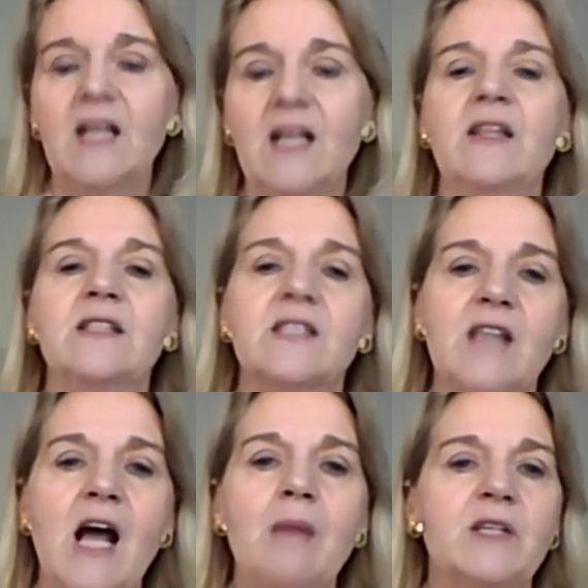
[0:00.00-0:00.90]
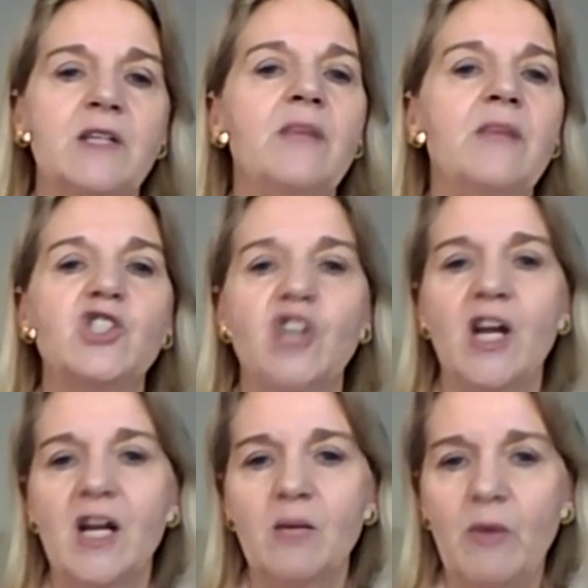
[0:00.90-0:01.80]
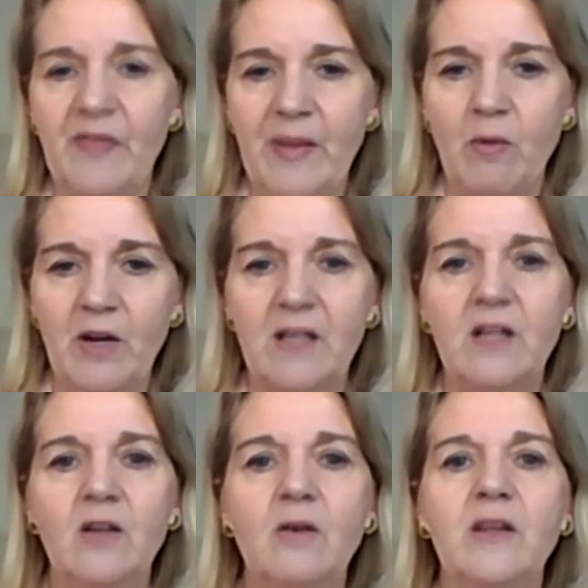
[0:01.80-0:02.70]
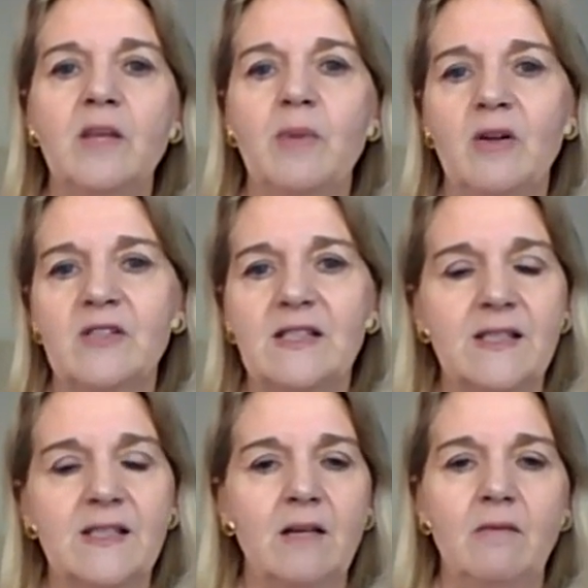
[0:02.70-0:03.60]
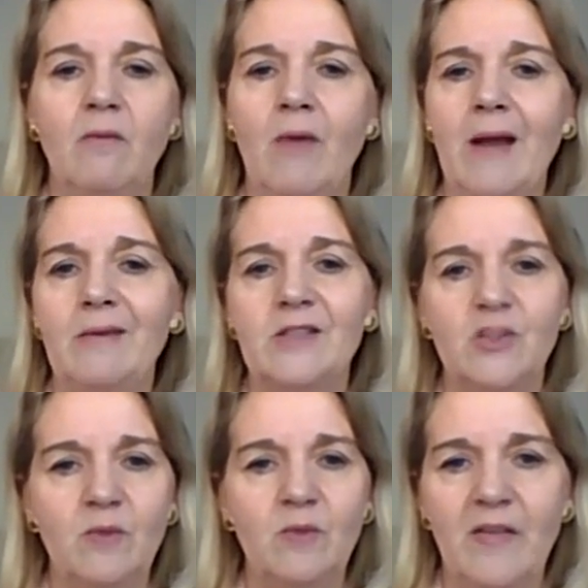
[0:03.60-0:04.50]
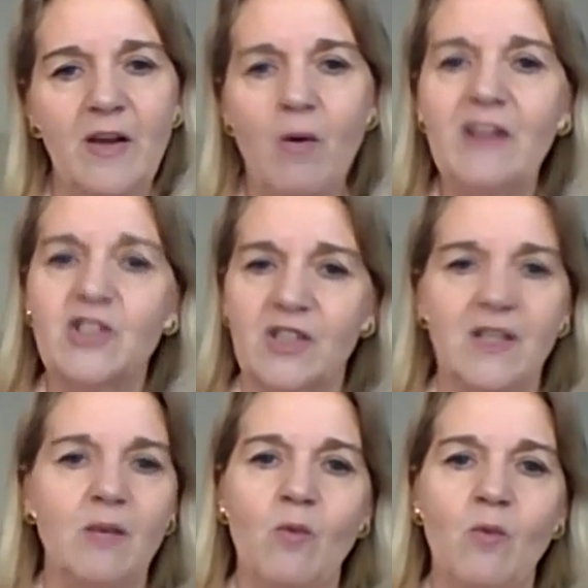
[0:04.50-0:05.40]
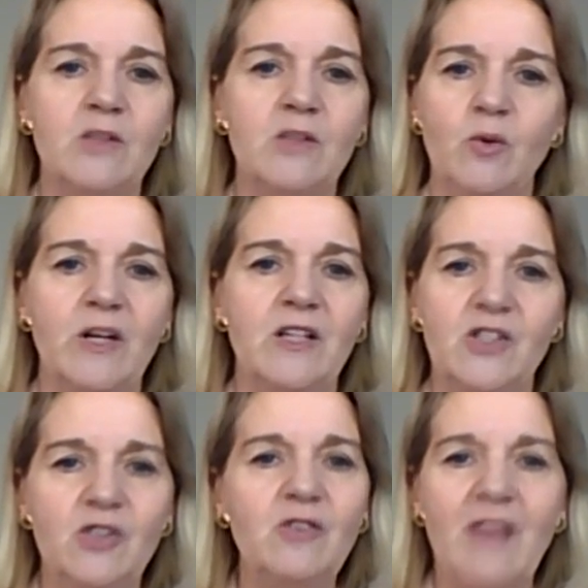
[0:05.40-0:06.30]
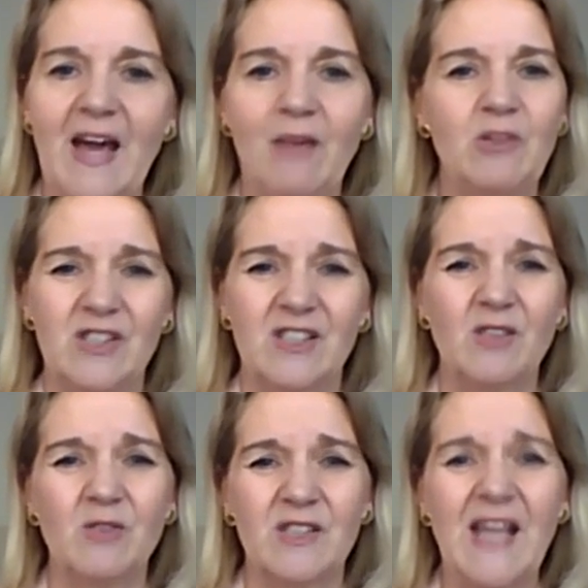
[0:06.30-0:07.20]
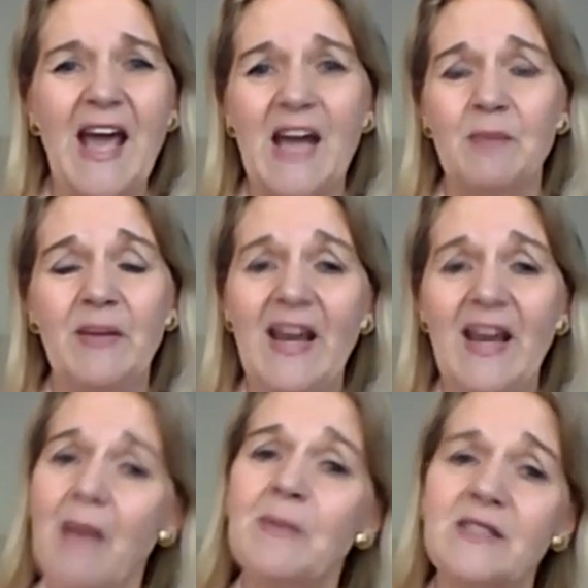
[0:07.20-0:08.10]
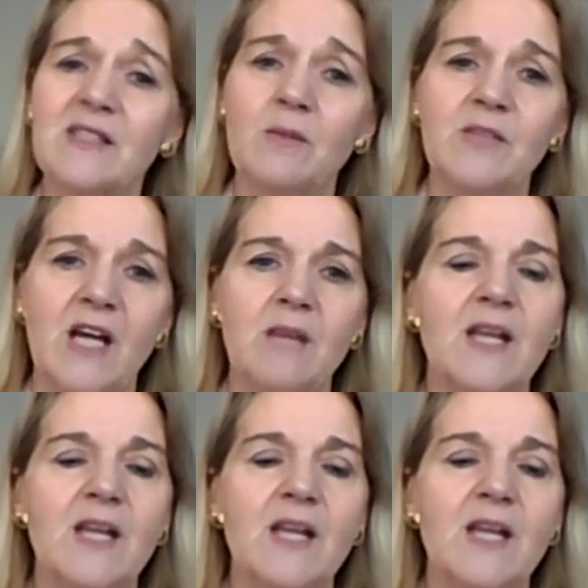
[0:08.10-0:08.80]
that stopped them. They shared what they were going to do. And the person said, why would you, they questioned them. Why would you want to do that? Which is so sad, but that happens sometimes.